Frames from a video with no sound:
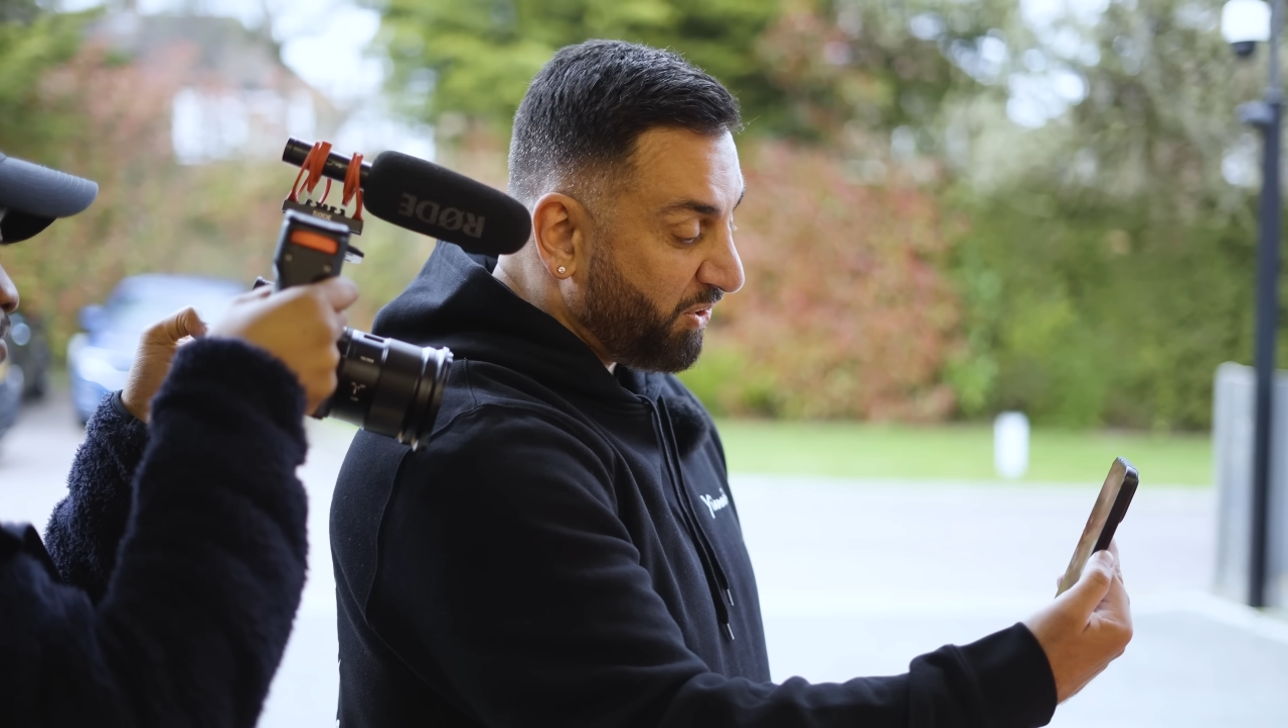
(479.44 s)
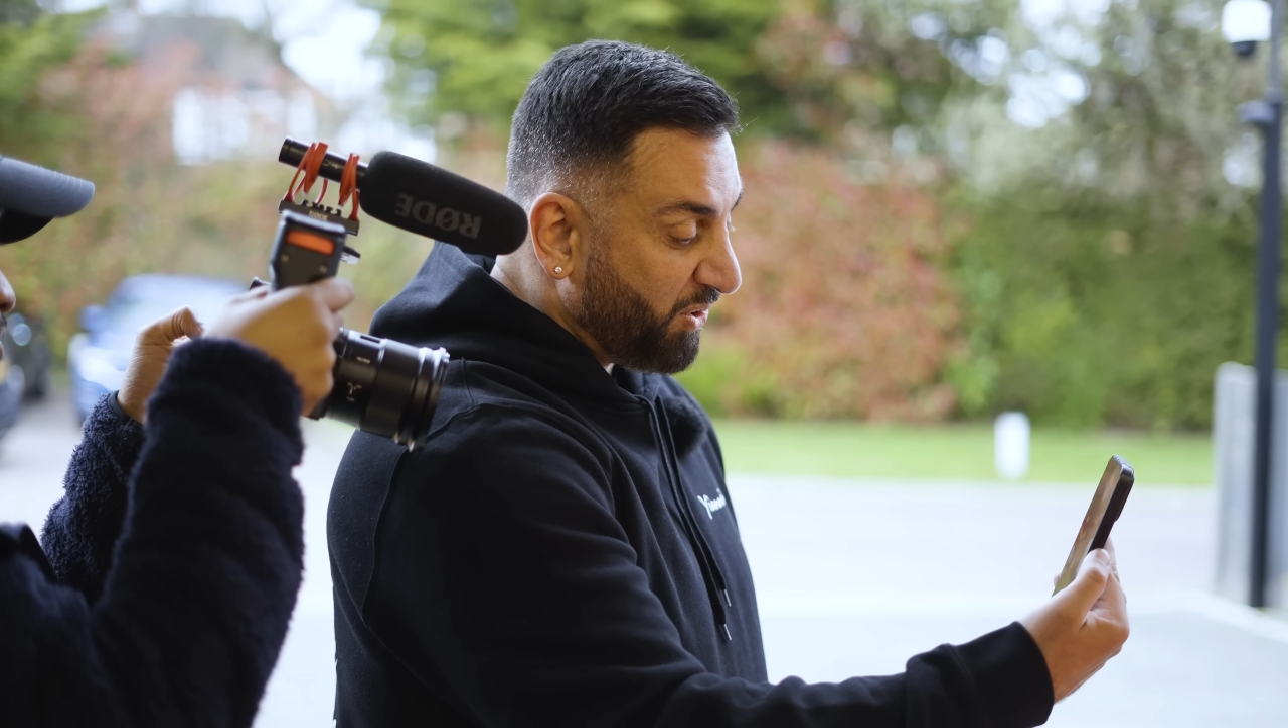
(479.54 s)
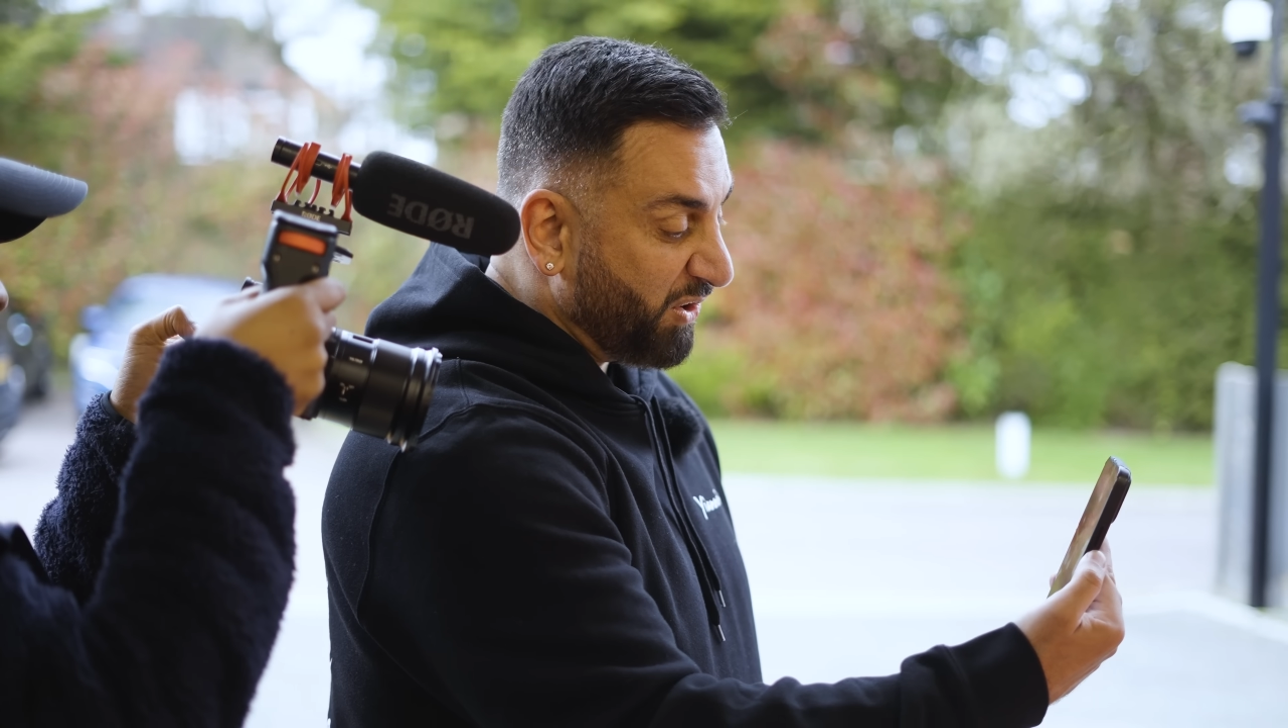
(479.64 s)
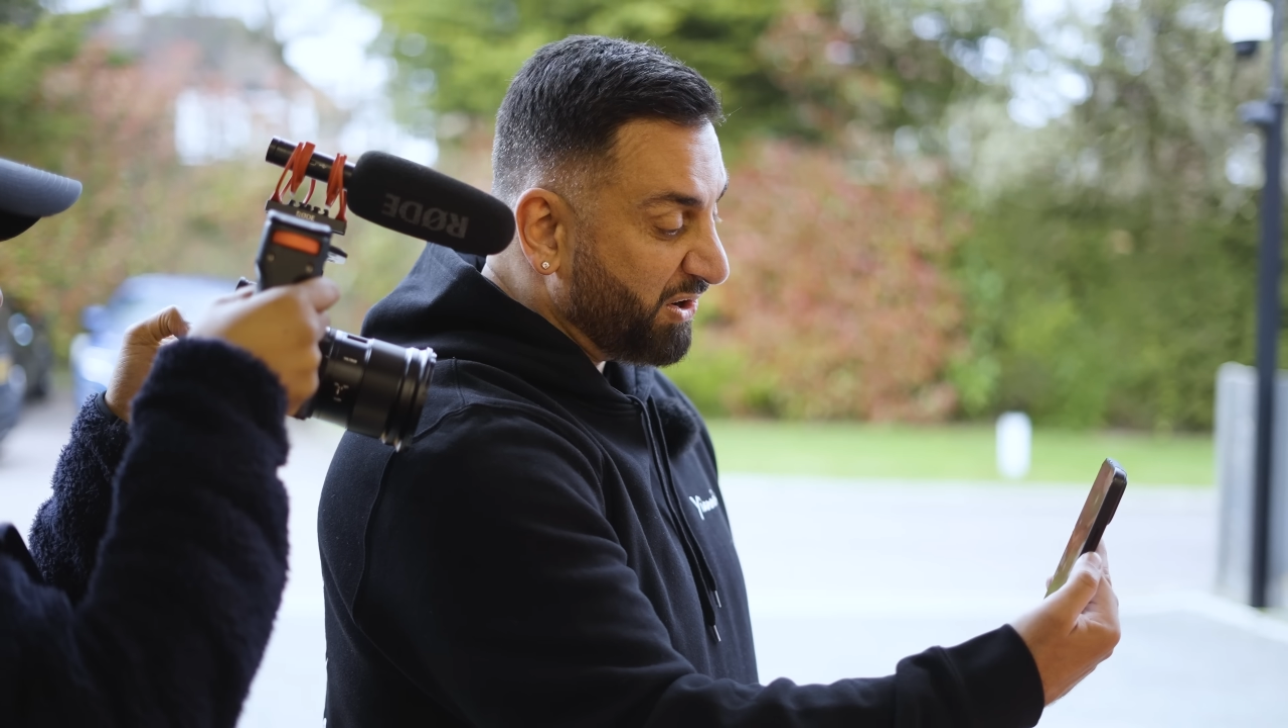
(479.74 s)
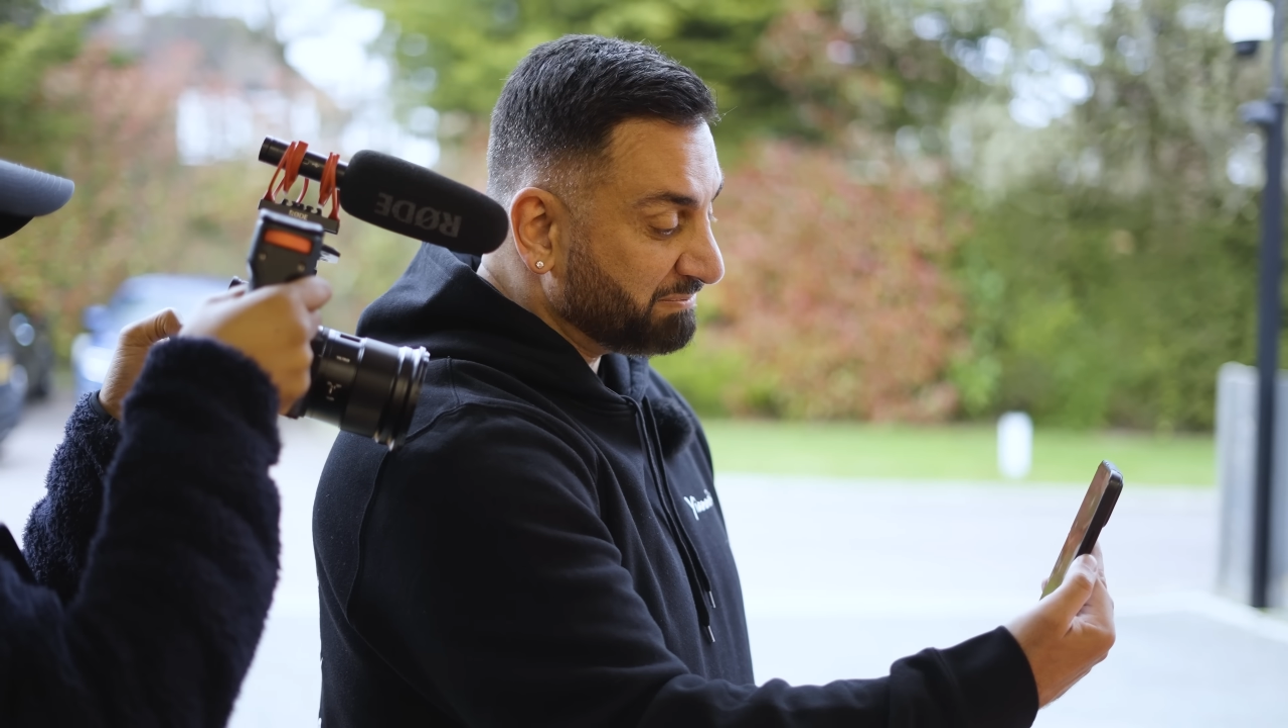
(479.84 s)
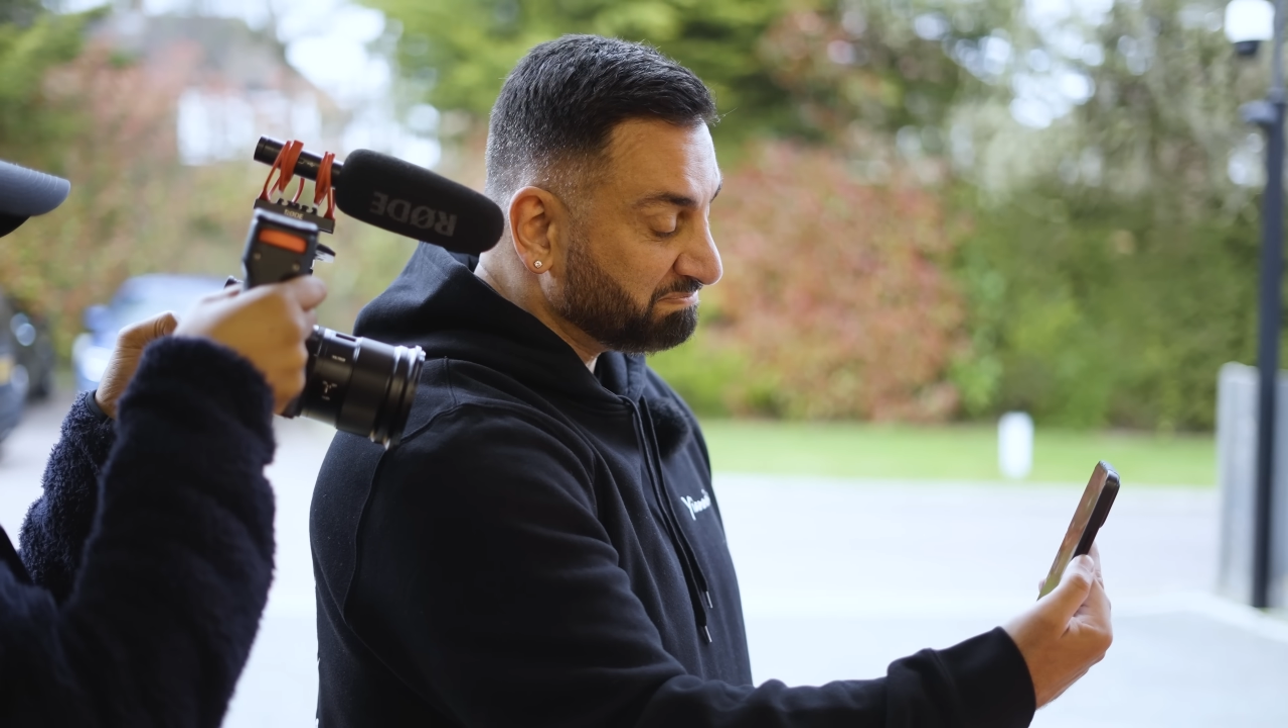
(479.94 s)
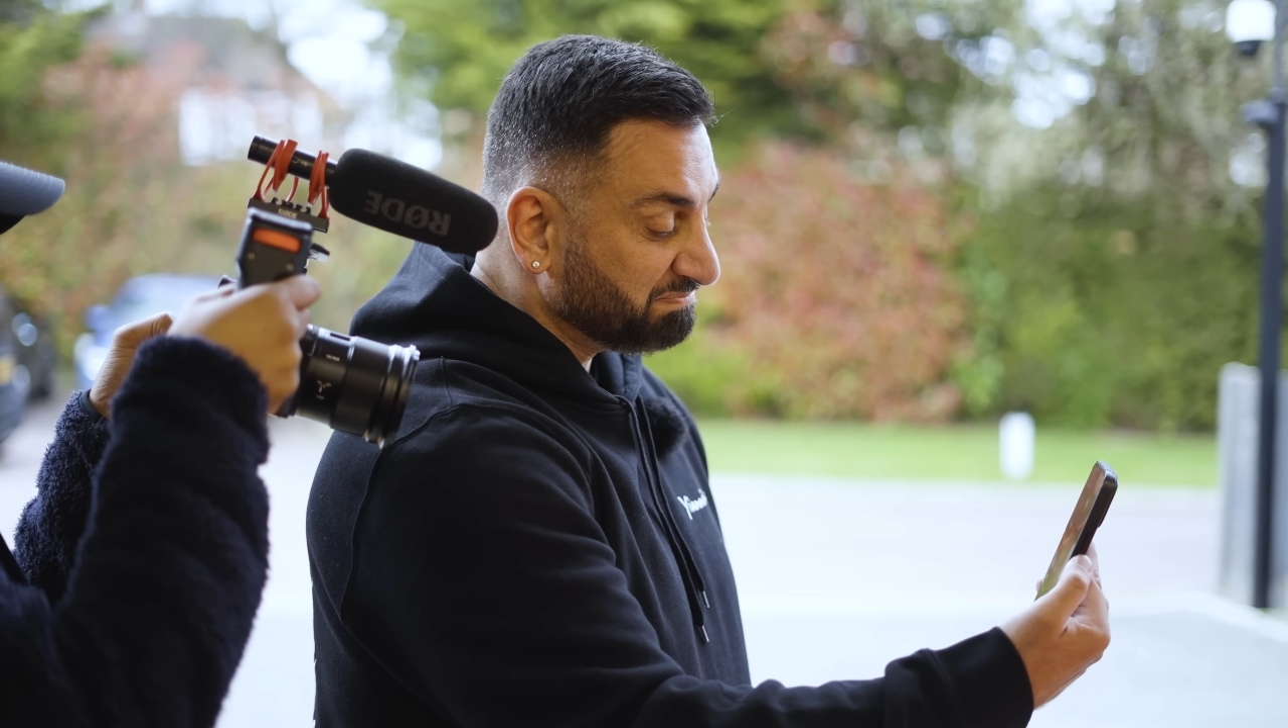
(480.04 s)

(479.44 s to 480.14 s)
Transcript: Or